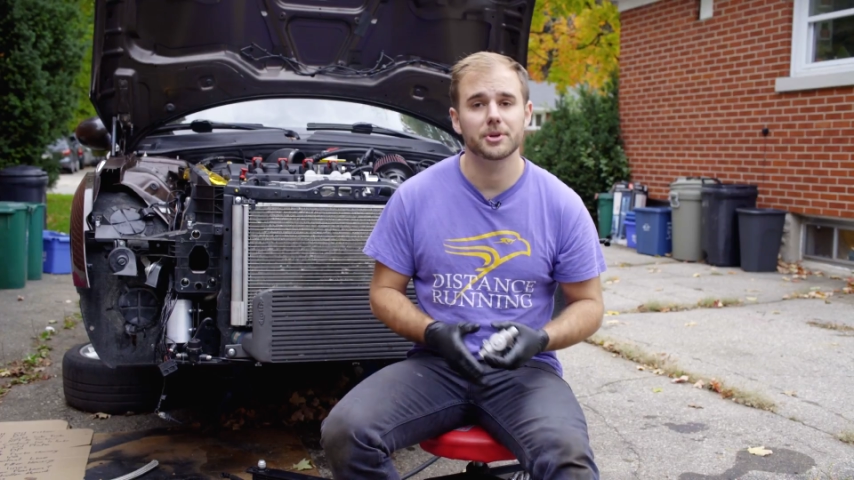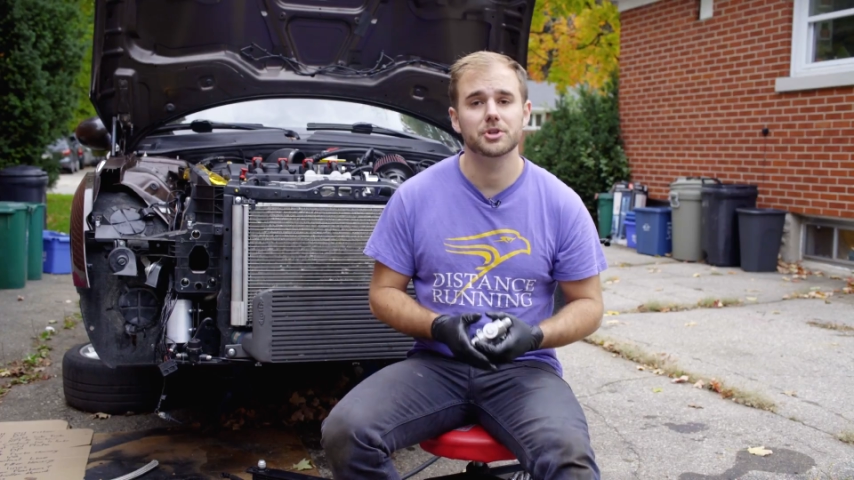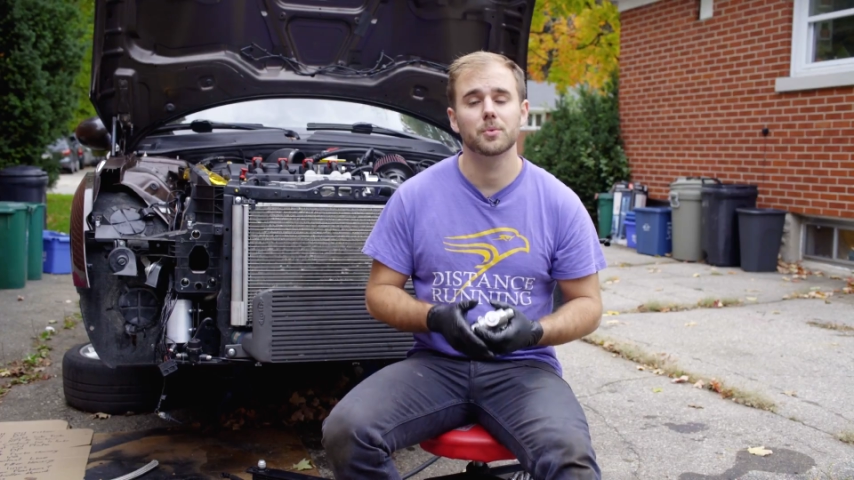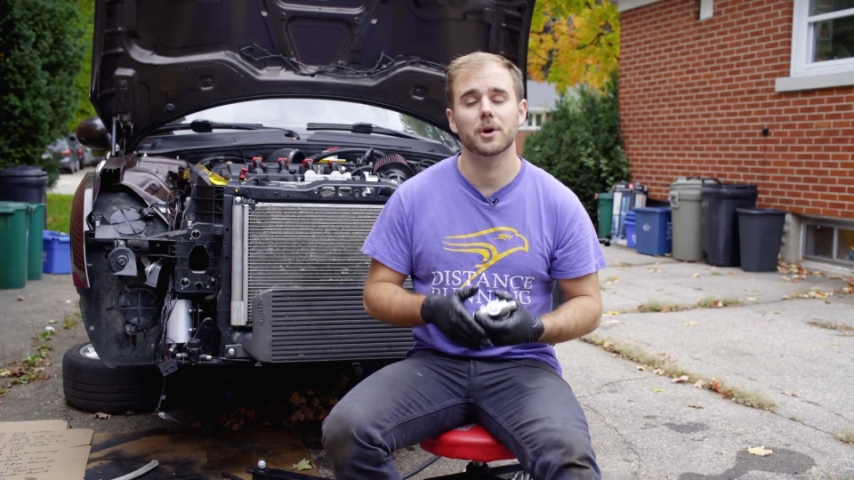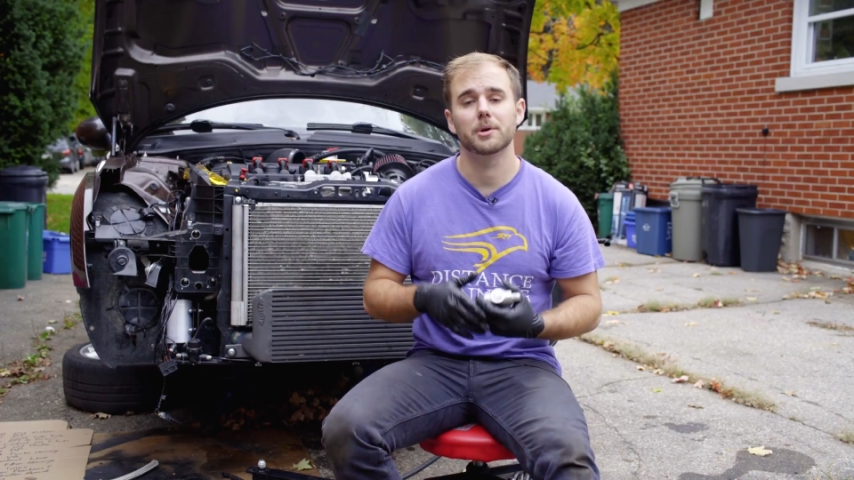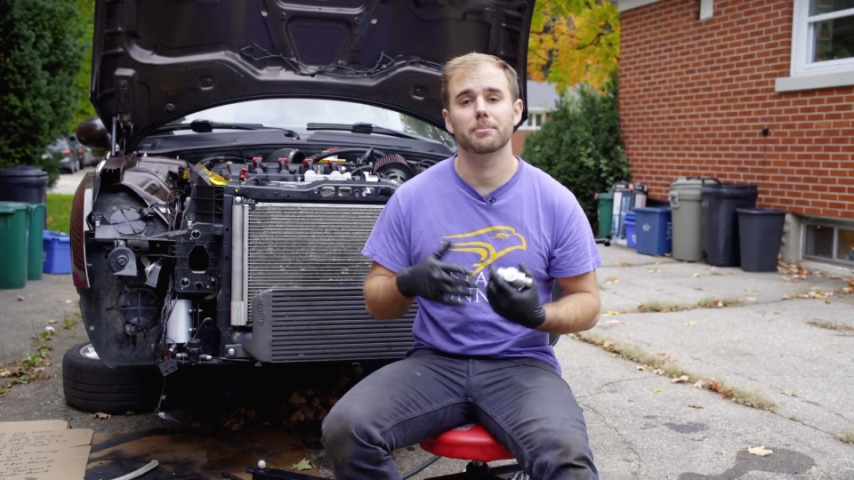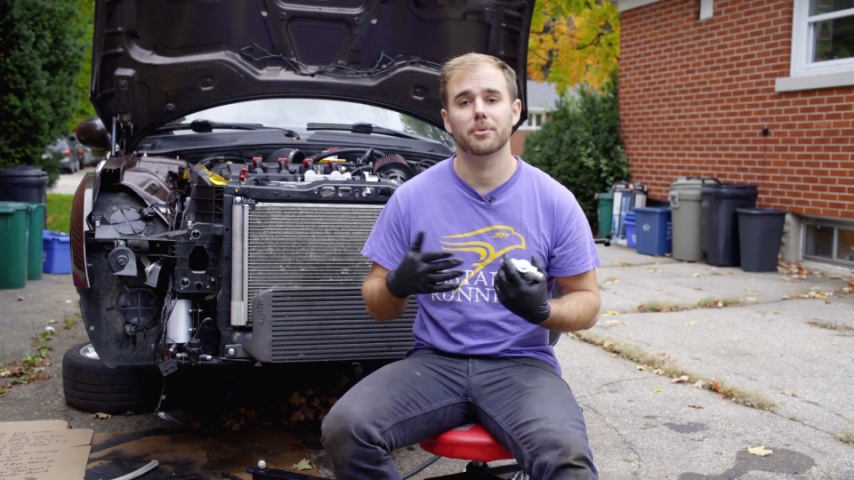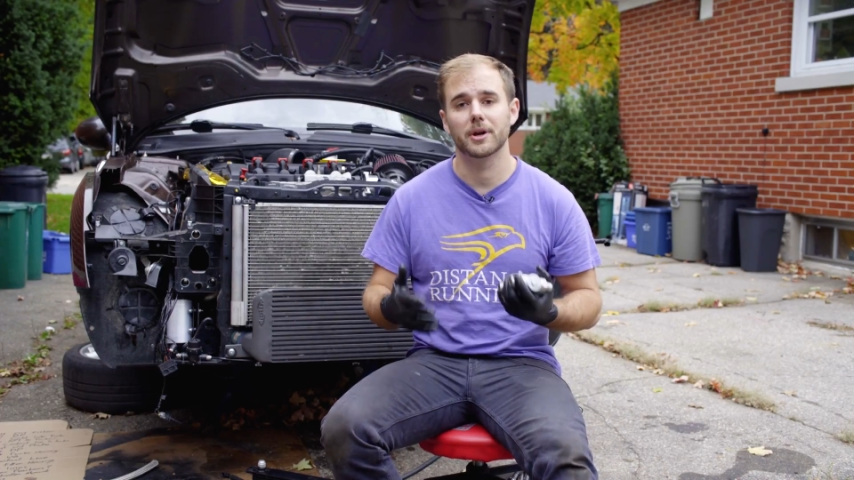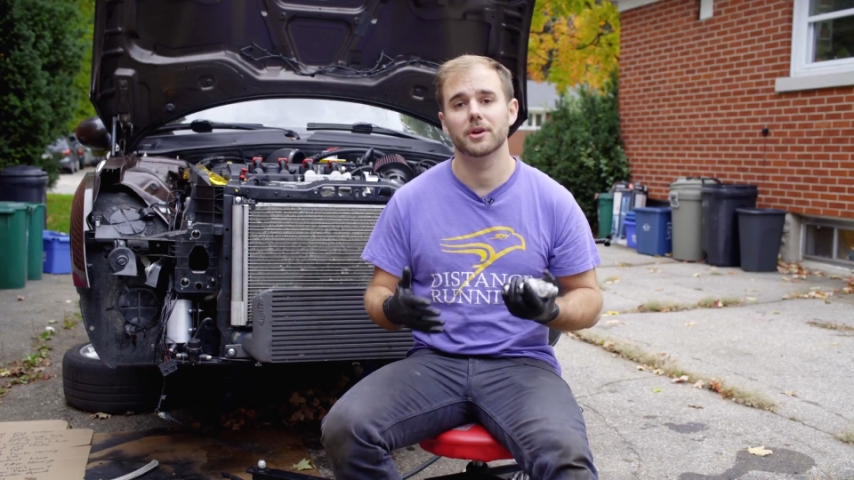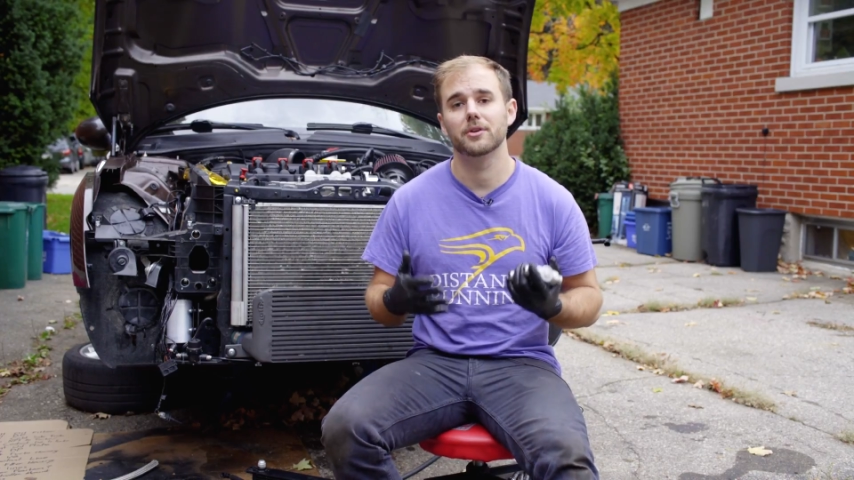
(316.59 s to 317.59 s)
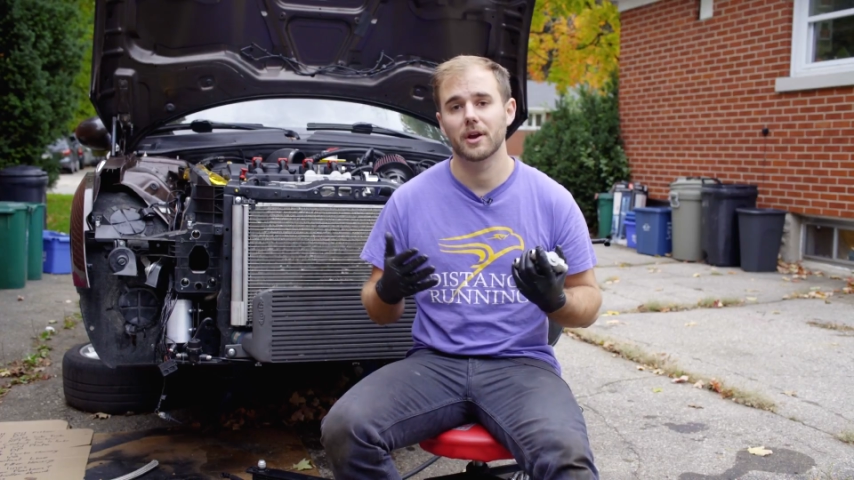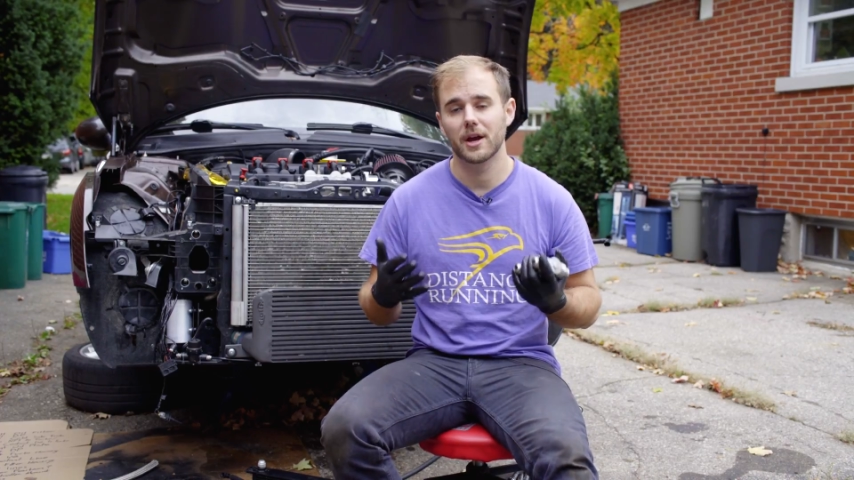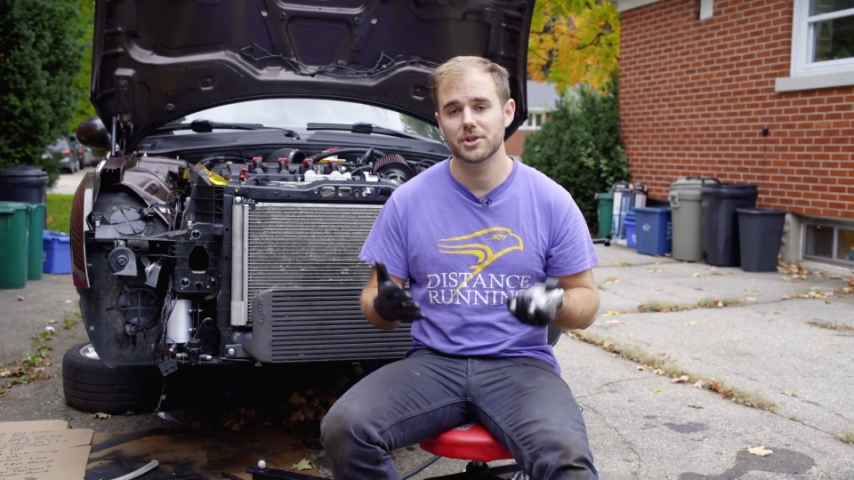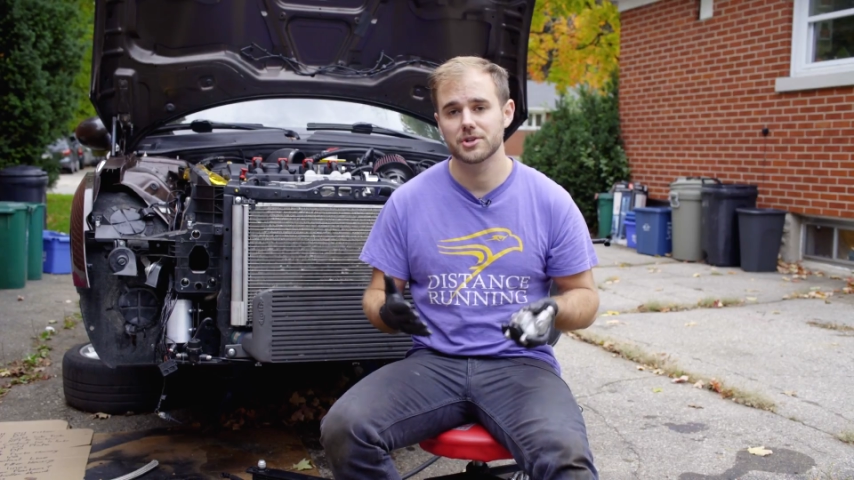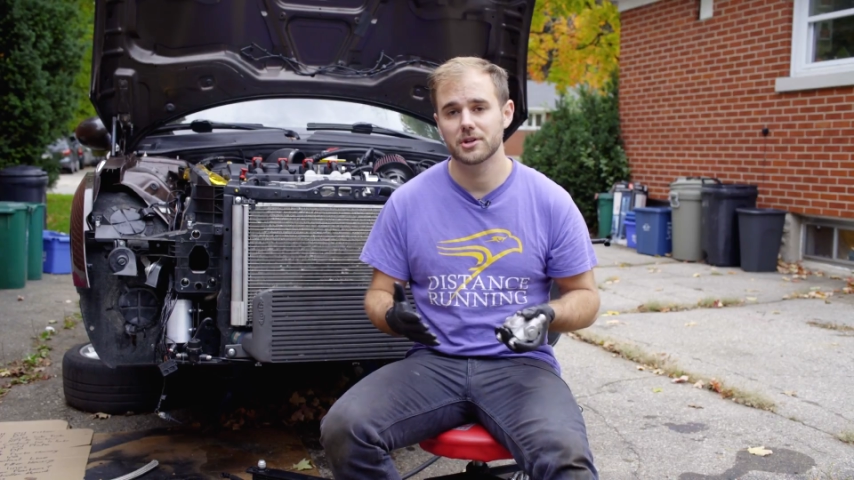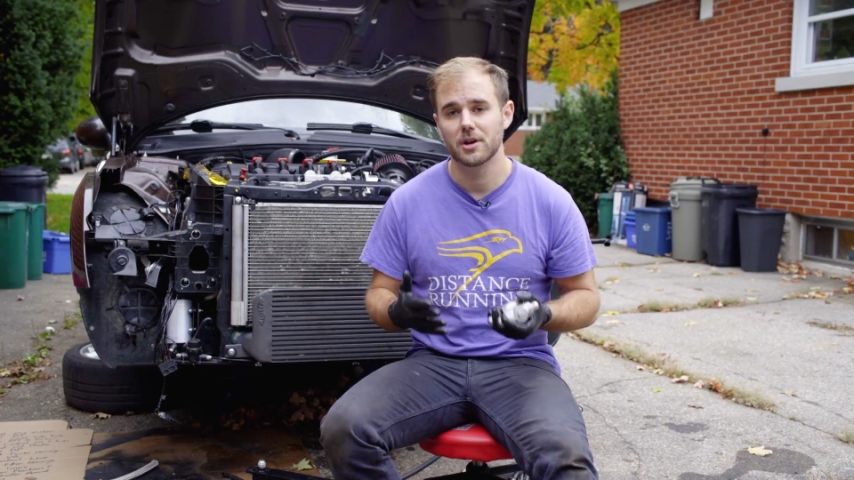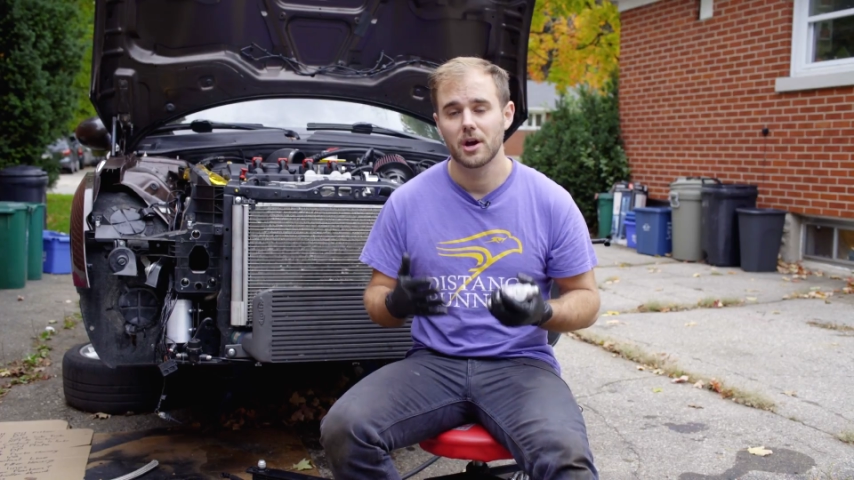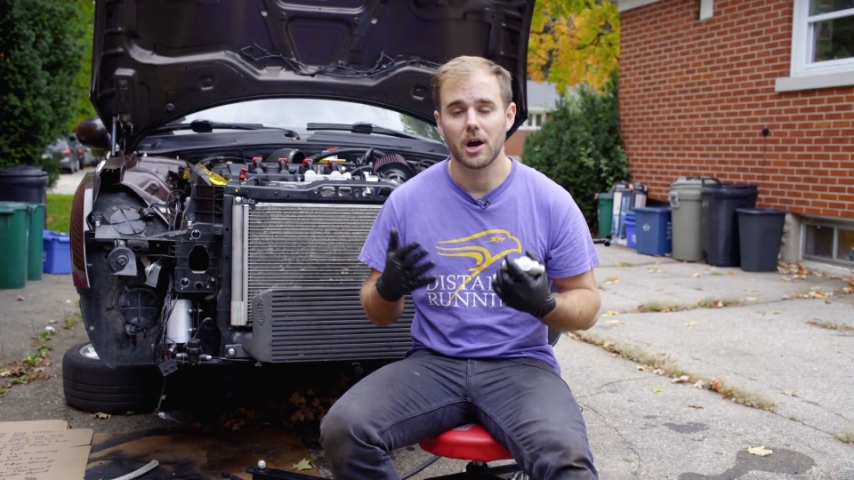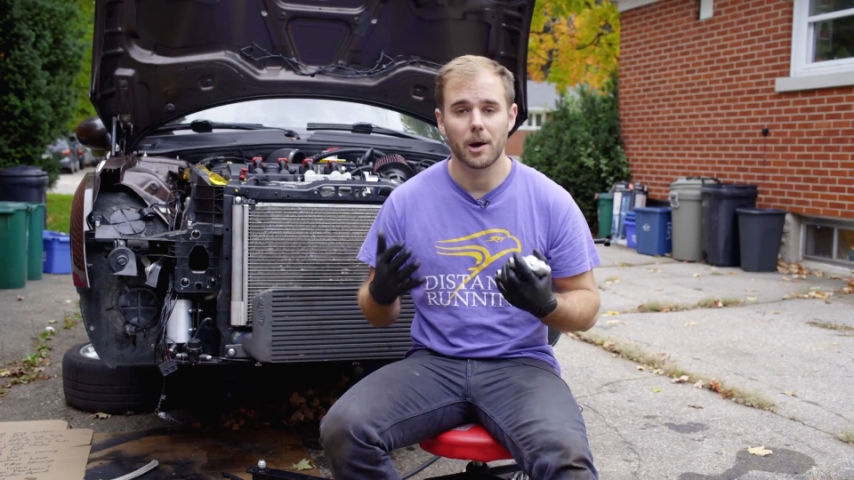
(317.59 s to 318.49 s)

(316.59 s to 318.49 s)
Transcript: but you want to bring your engine